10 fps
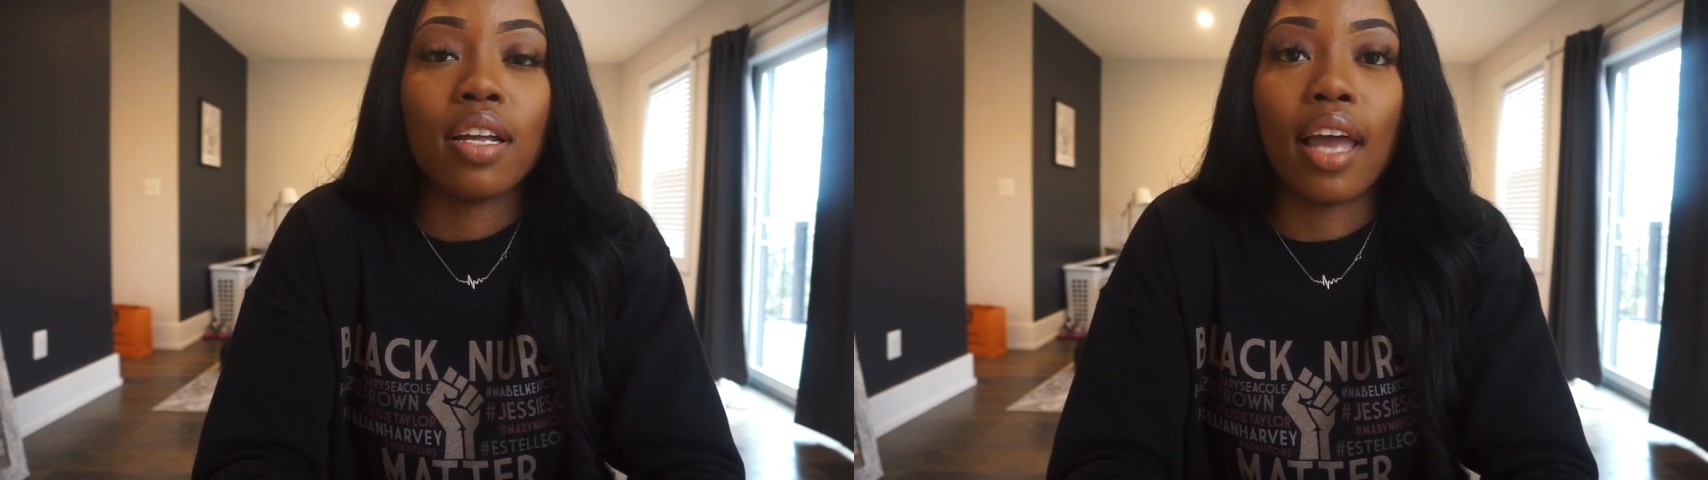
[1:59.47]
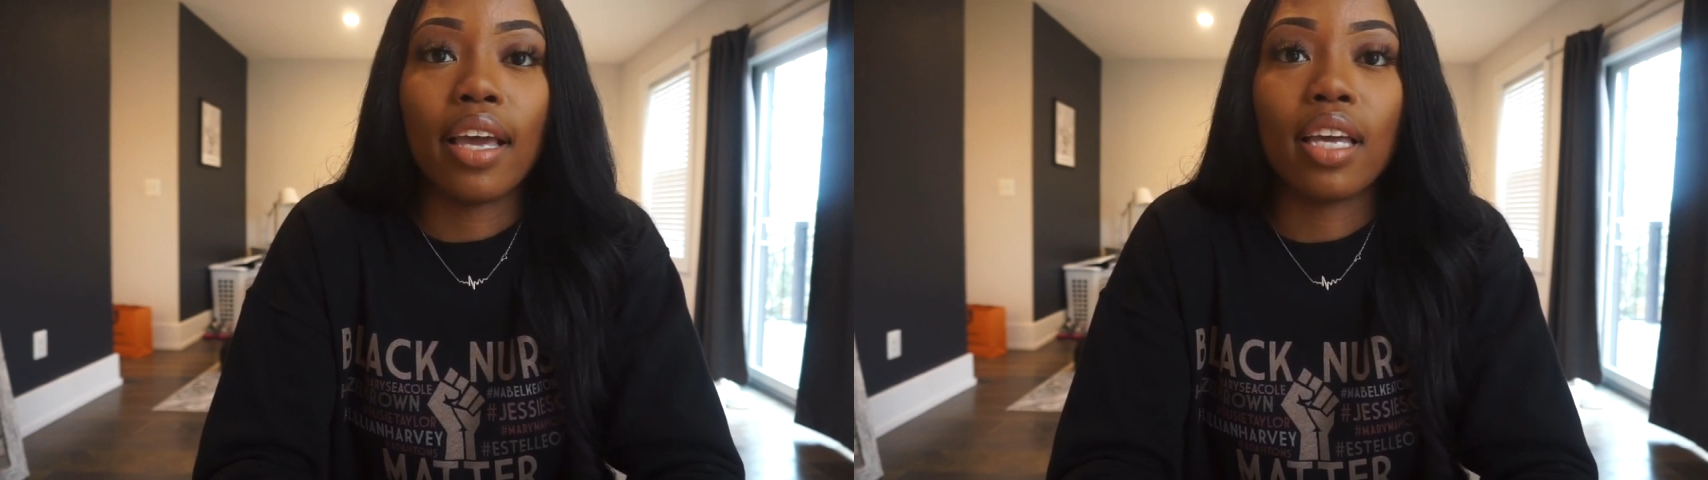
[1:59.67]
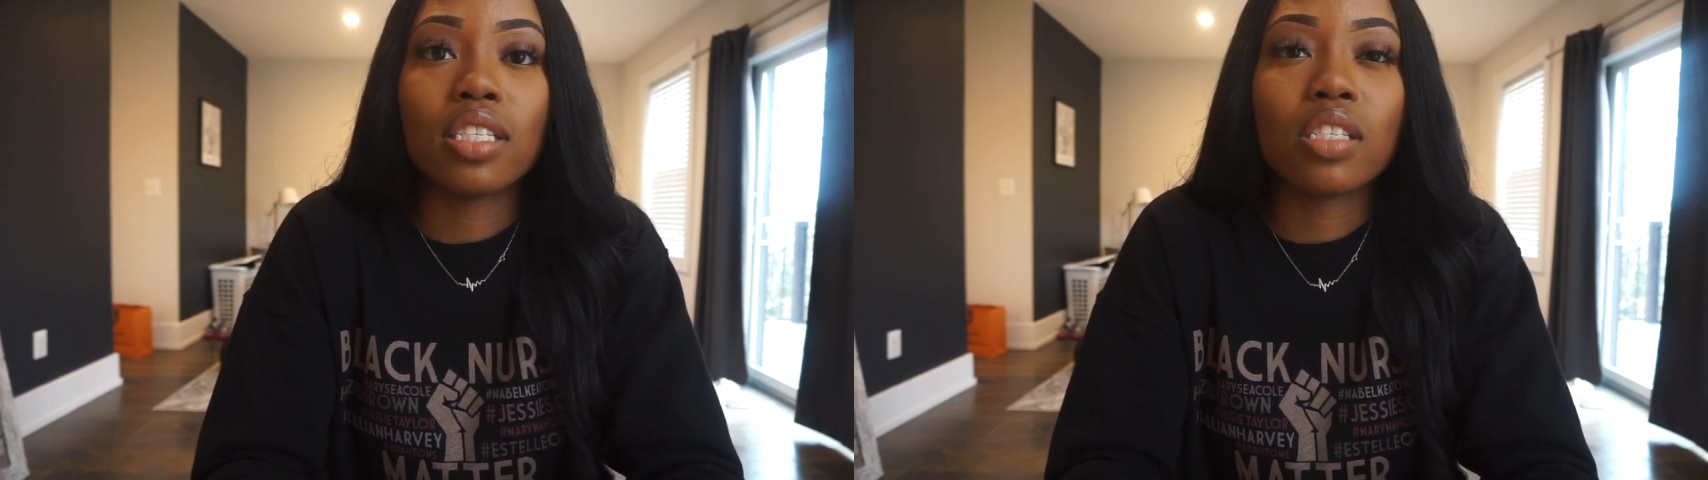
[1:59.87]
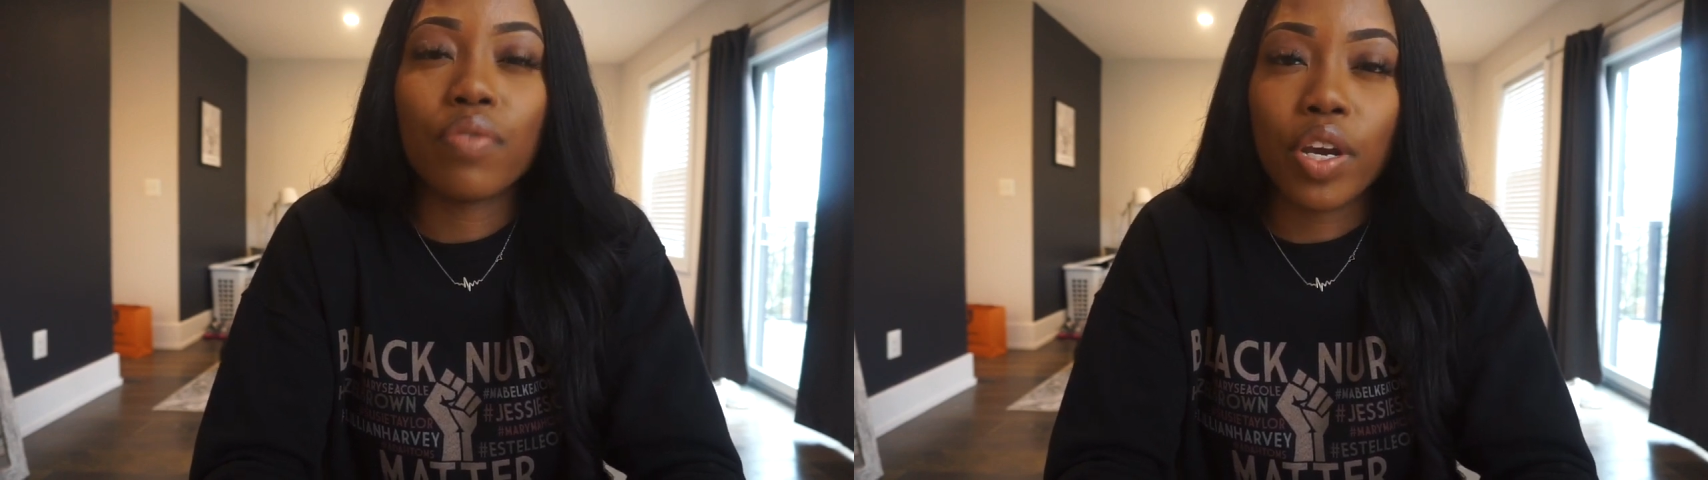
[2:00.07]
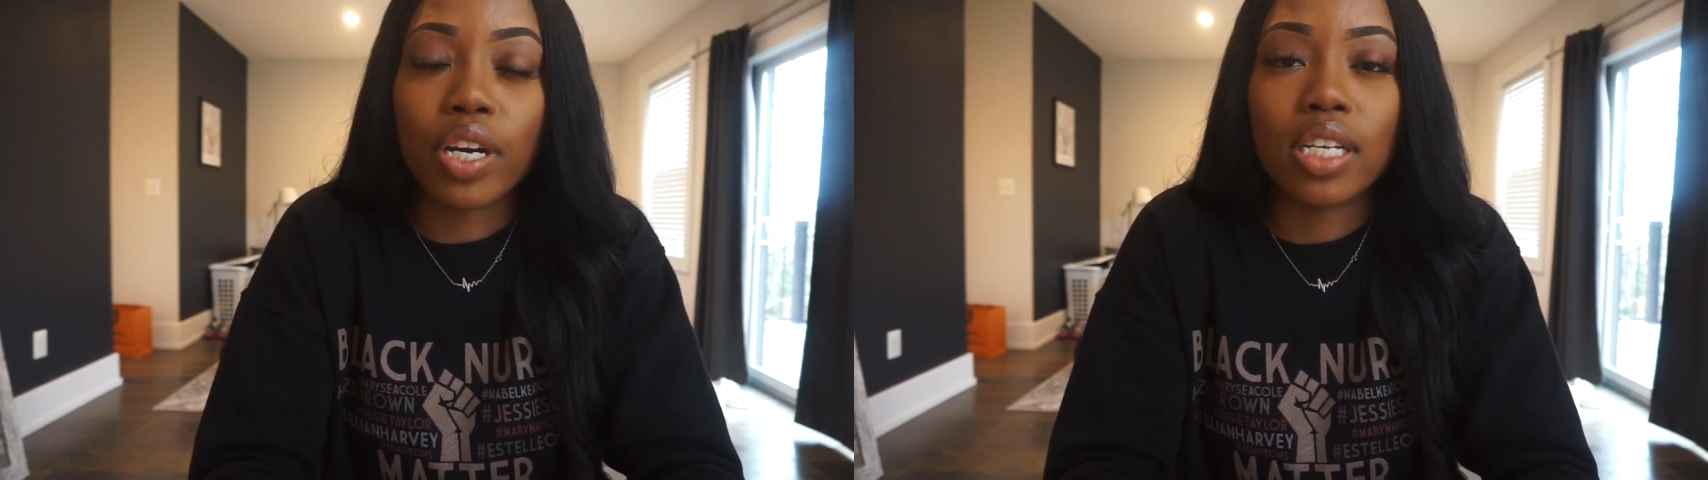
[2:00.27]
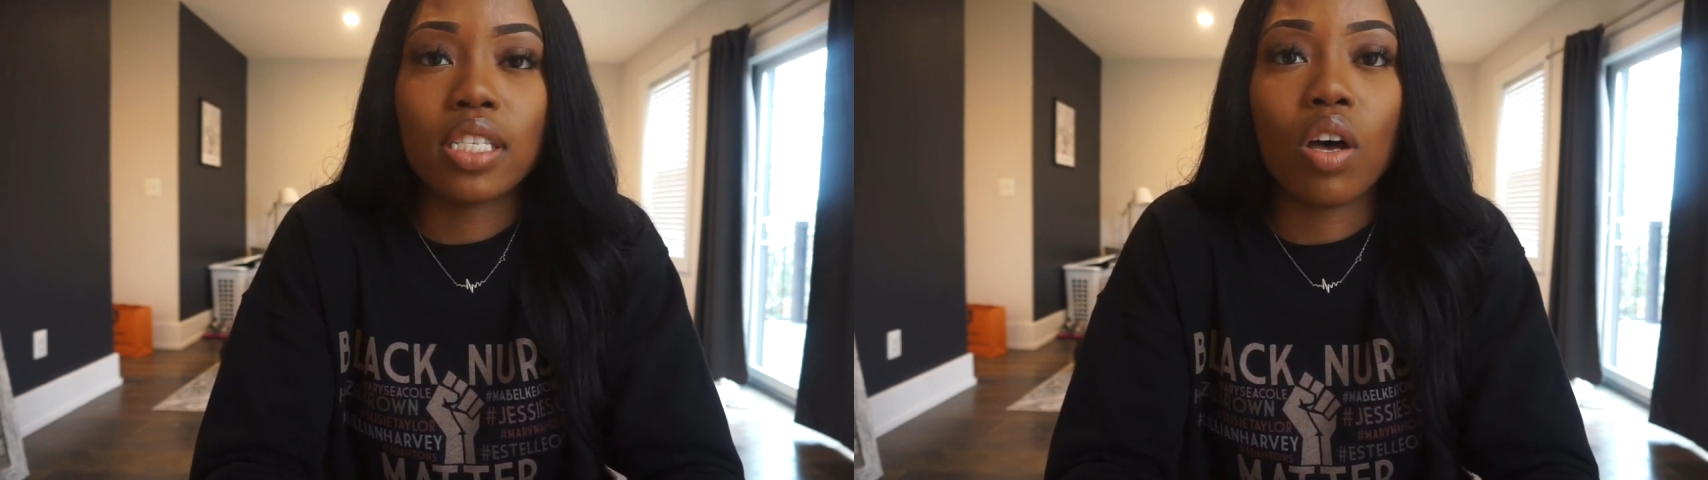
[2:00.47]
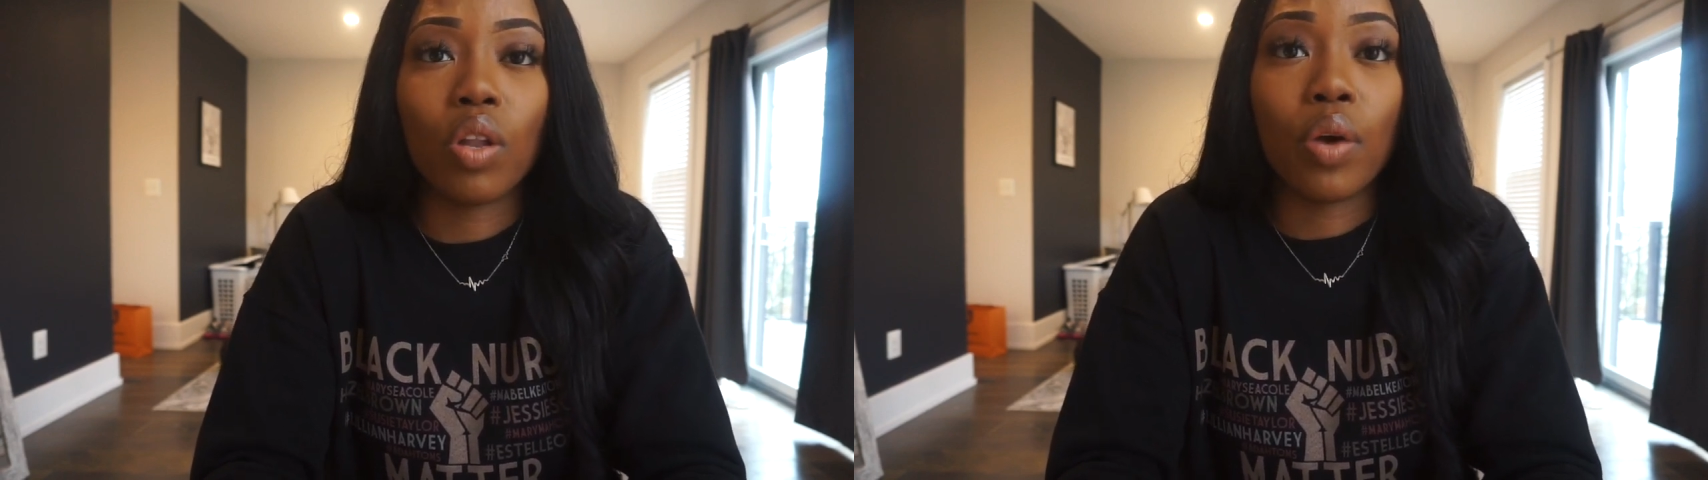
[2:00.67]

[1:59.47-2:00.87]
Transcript: Like, it just varies on